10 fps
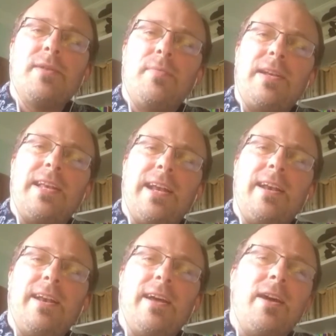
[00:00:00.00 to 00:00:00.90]
but
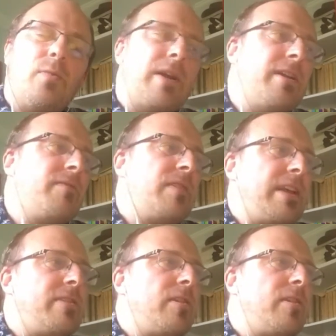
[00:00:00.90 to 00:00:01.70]
done wonderfully.